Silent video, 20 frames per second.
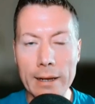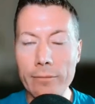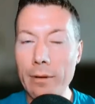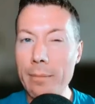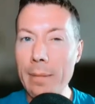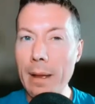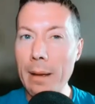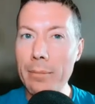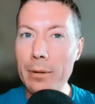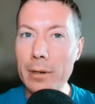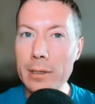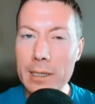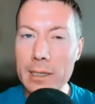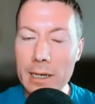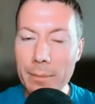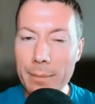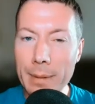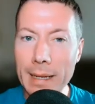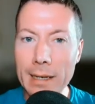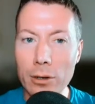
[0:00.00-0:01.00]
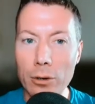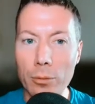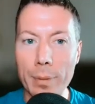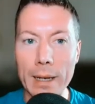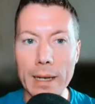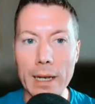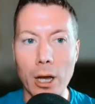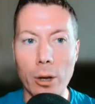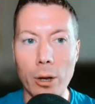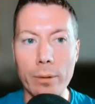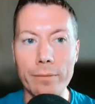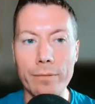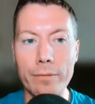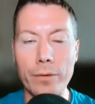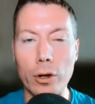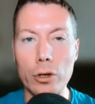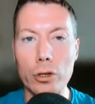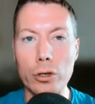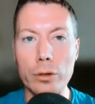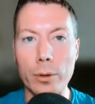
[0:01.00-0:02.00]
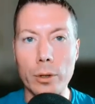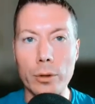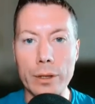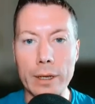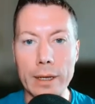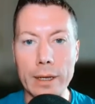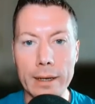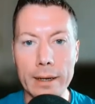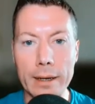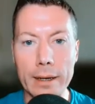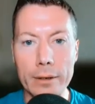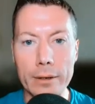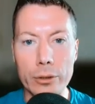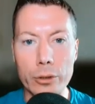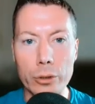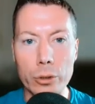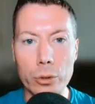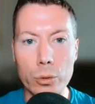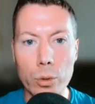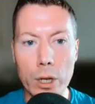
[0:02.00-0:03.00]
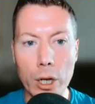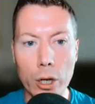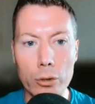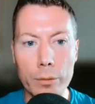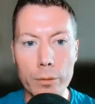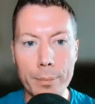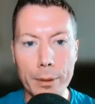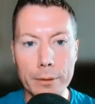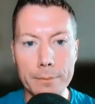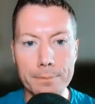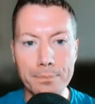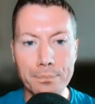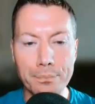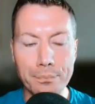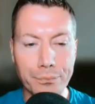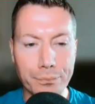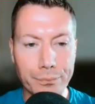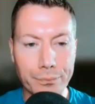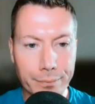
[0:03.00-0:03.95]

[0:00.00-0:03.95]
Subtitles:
Remember, it's going to be a little bit low in volume on the New York Open.